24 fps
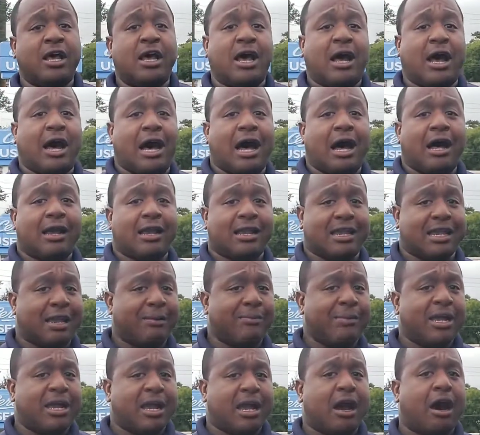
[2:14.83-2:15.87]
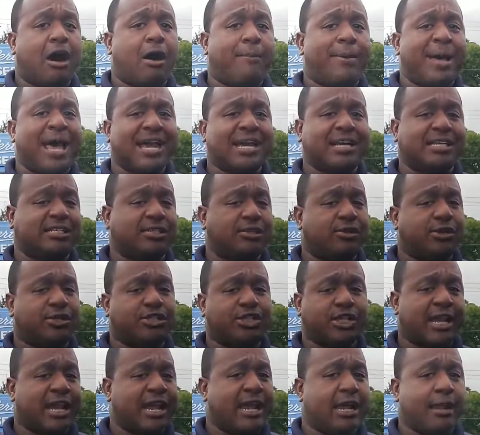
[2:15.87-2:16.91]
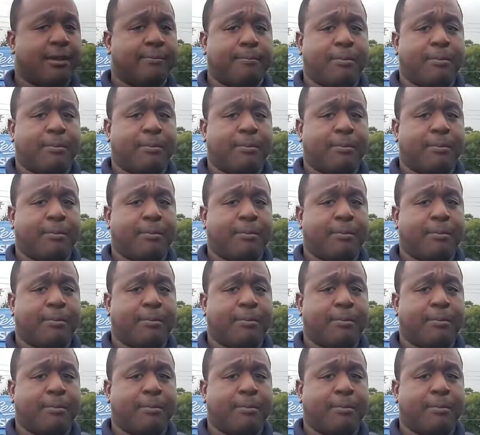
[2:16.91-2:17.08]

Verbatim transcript: Uh, give me a call back as soon as you can.